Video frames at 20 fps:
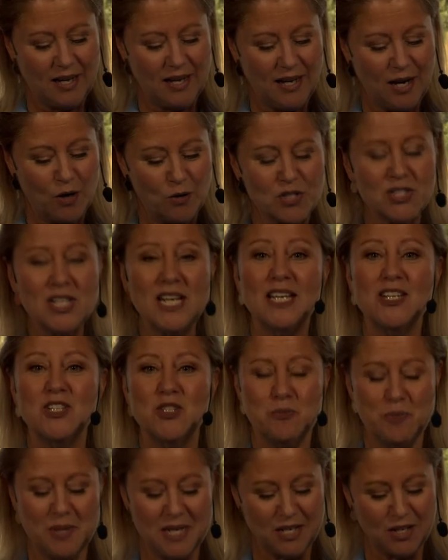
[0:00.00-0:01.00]
Our second
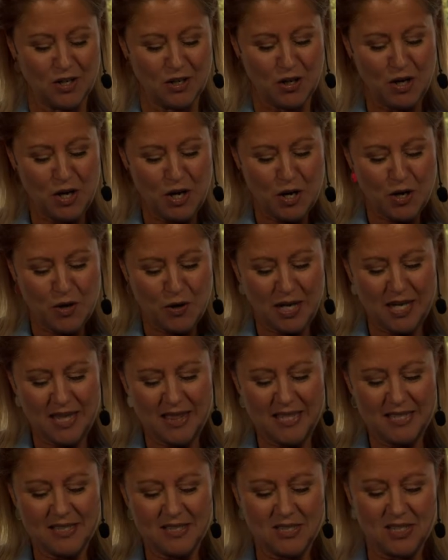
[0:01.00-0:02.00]
speaker
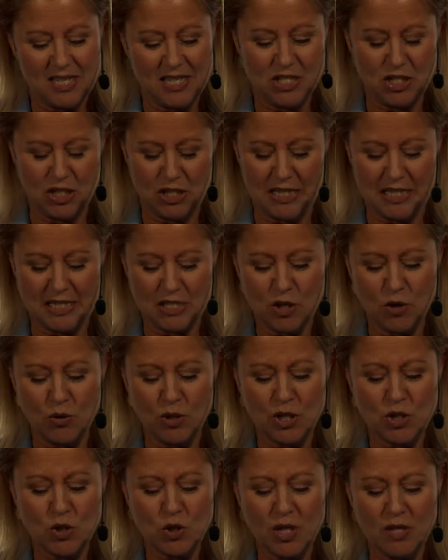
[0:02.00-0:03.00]
in this session that's
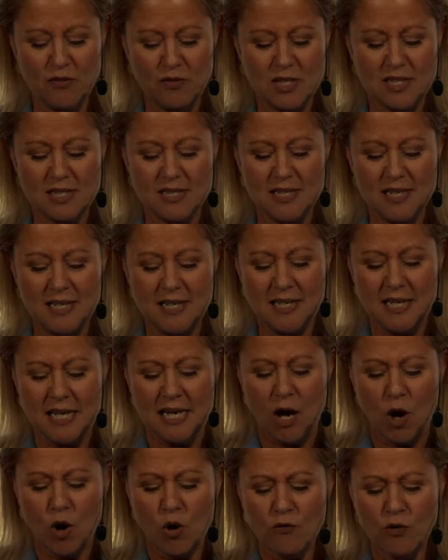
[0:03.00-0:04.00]
going to give us the
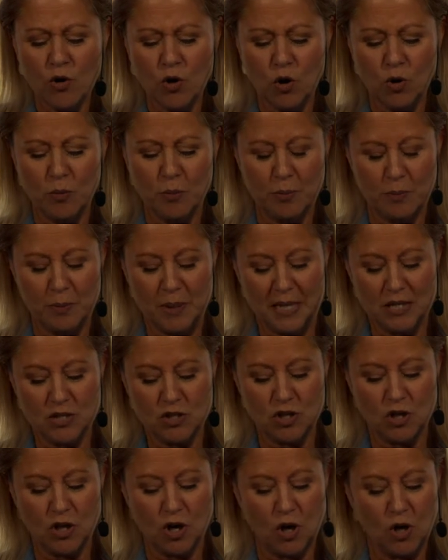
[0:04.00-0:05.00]
overall
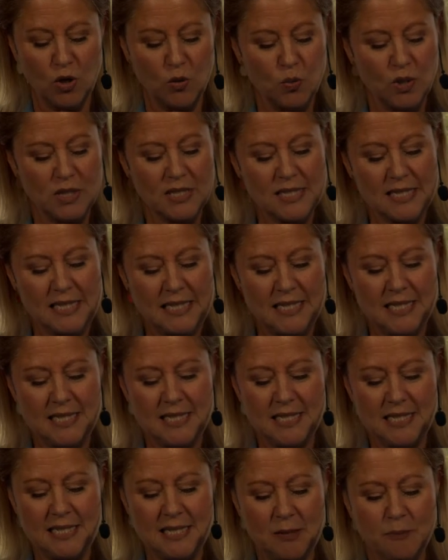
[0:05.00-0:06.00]
picture on what is
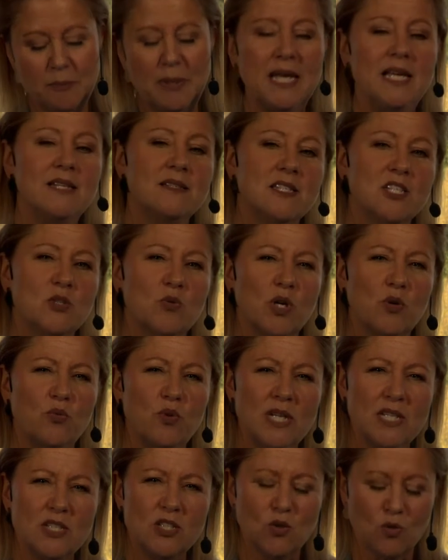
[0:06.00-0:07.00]
needed in places where
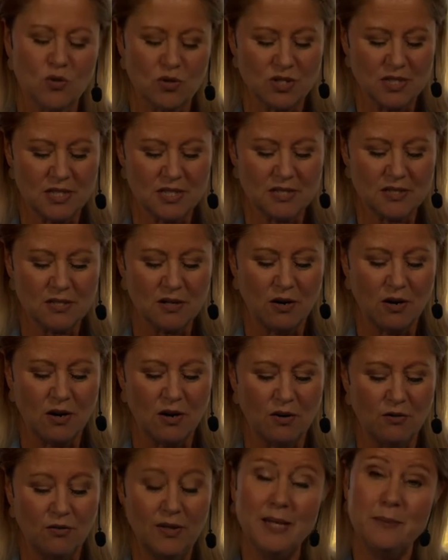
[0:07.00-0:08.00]
resources
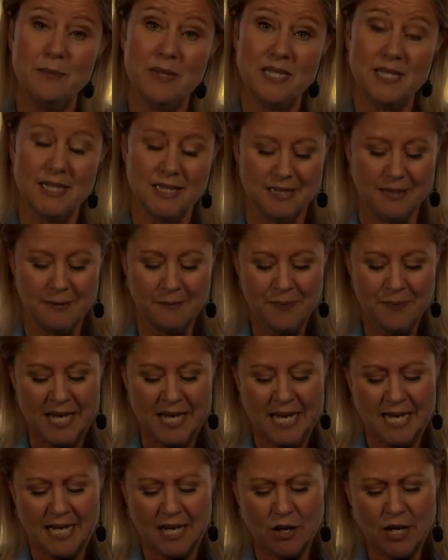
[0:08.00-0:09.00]
are limited.
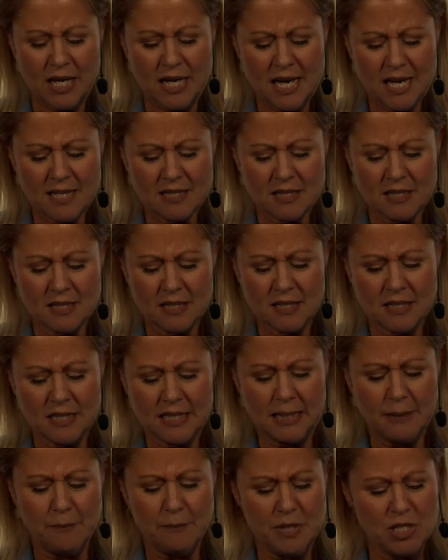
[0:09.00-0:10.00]
Now, he has an
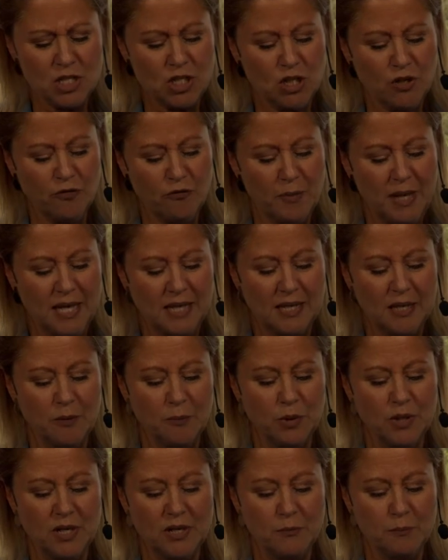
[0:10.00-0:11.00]
ambition of making
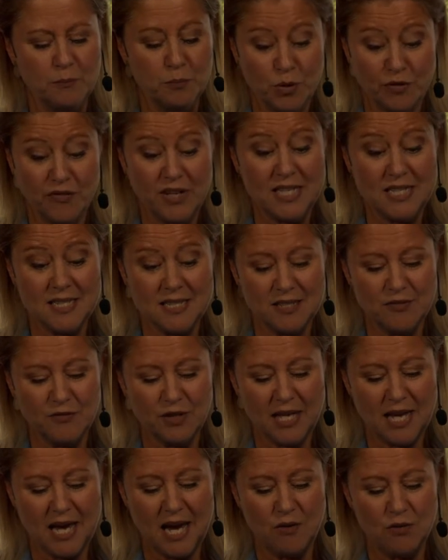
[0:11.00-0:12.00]
preventive
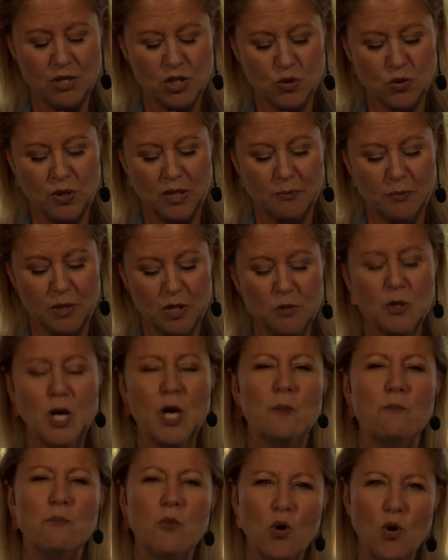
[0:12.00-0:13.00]
care and treatment
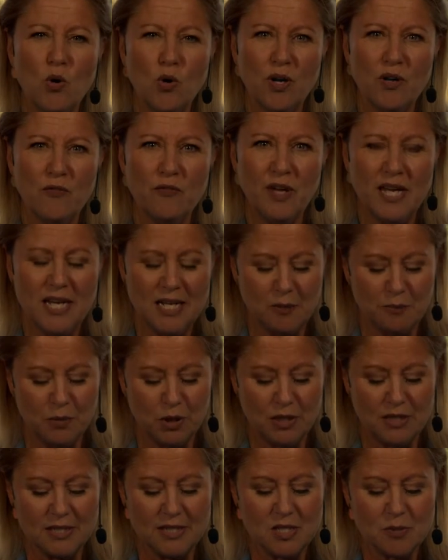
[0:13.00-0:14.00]
more
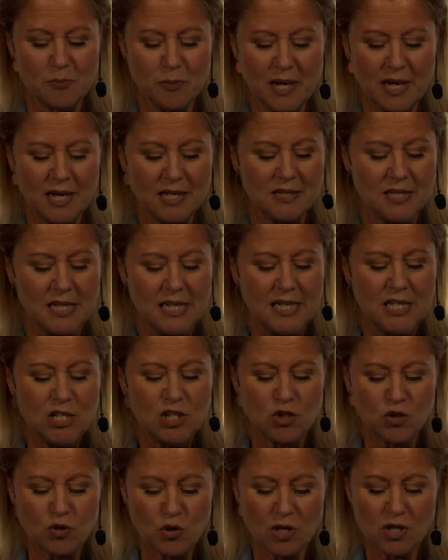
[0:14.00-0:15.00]
available despite
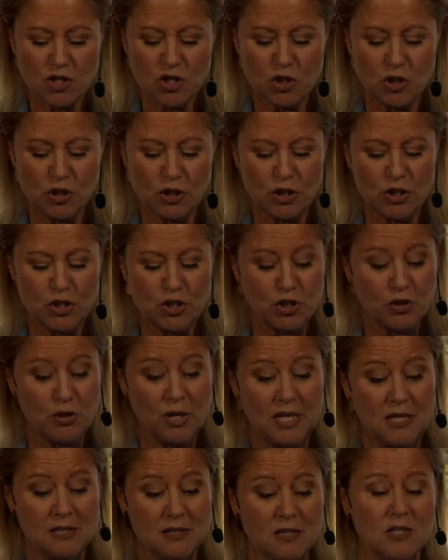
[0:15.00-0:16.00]
structural
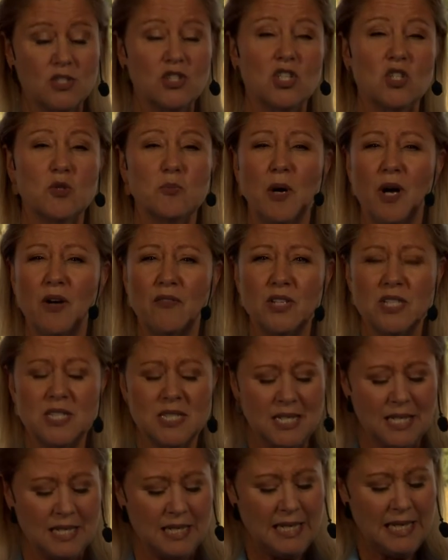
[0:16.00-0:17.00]
constraints such as
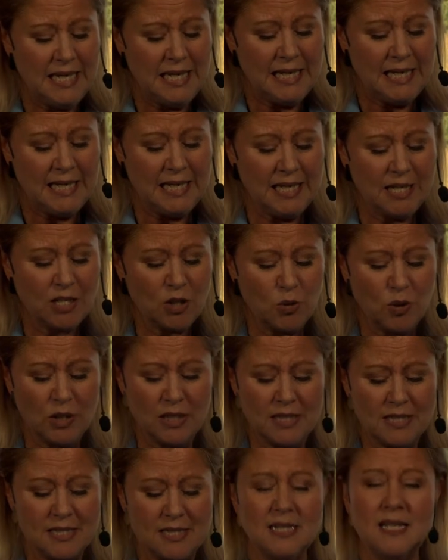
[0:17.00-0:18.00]
poverty,
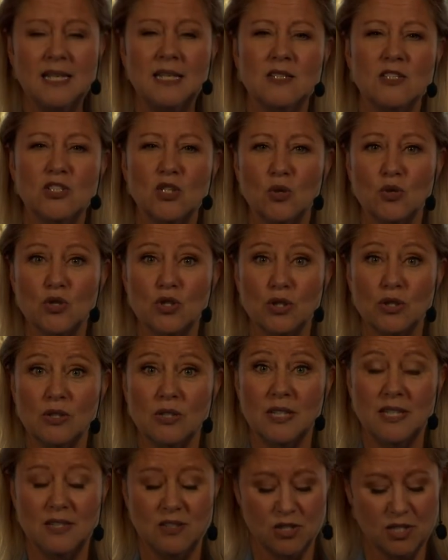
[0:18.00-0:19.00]
inequality and social
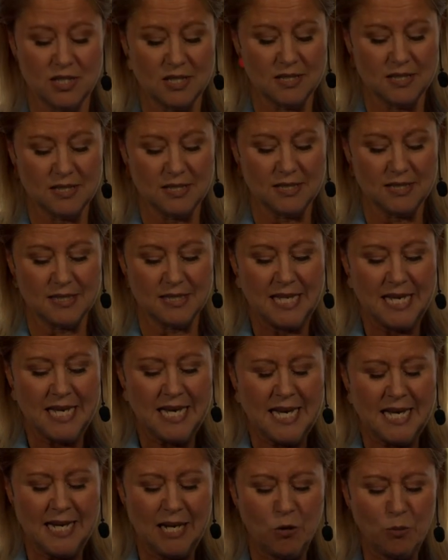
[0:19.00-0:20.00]
injustice.
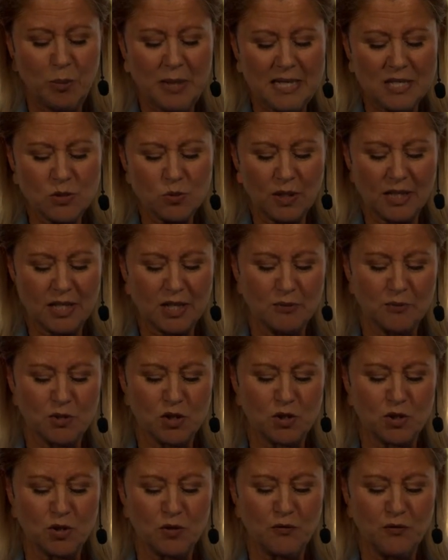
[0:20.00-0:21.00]
Now, please welcome
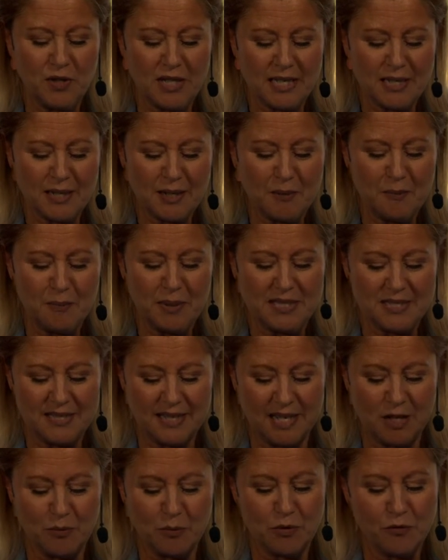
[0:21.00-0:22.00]
Dr. Vikram
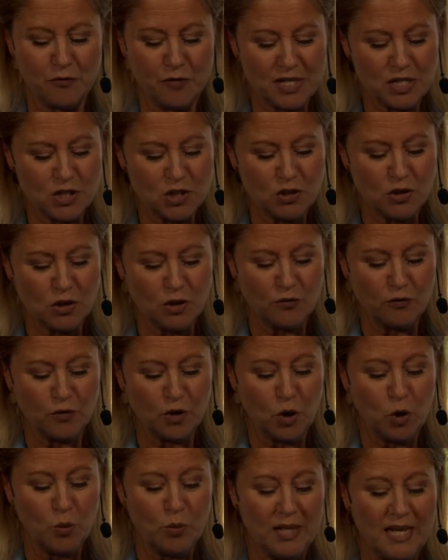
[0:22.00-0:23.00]
Patel, Professor of
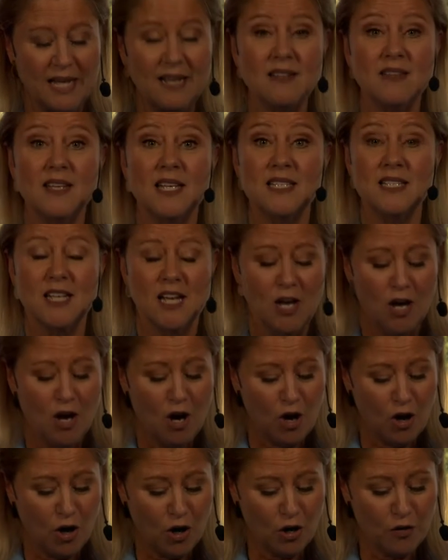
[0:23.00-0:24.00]
Global Health at
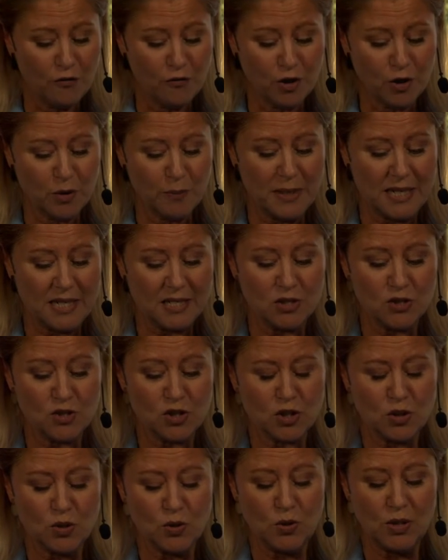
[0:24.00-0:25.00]
Harvard Medical
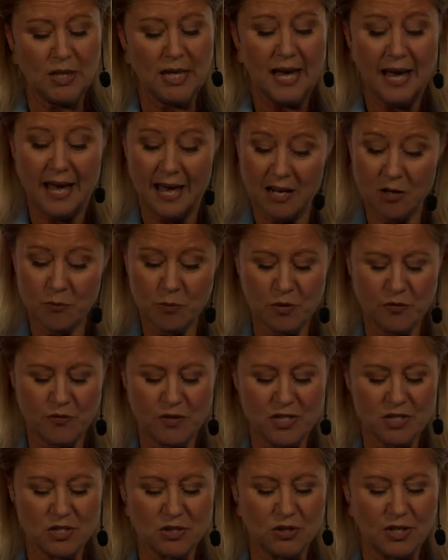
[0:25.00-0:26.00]
School and
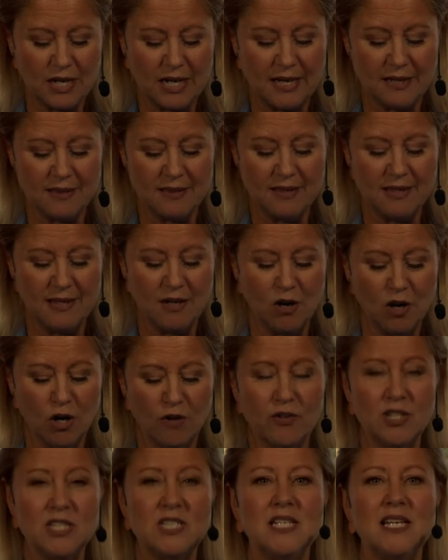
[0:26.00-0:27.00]
Professor at the
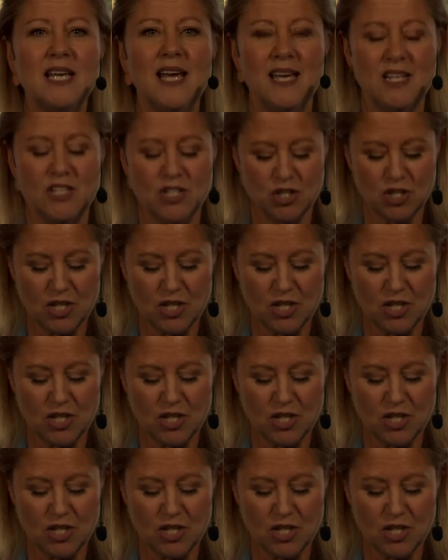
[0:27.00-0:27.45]
Harvard T.H.